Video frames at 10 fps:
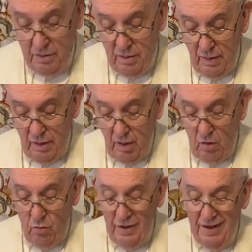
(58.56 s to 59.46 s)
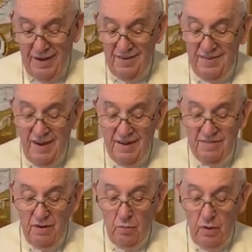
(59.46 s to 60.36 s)
a church that turns
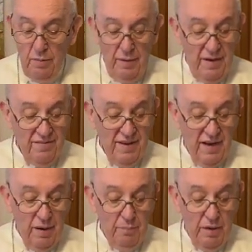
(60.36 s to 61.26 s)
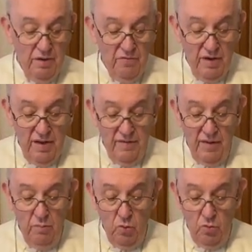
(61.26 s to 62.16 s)
towards the peripheries of the world,
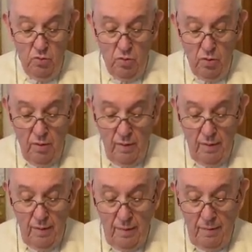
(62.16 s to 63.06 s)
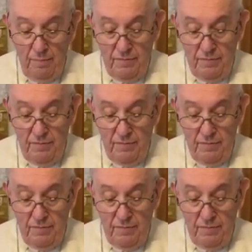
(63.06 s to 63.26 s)
from a life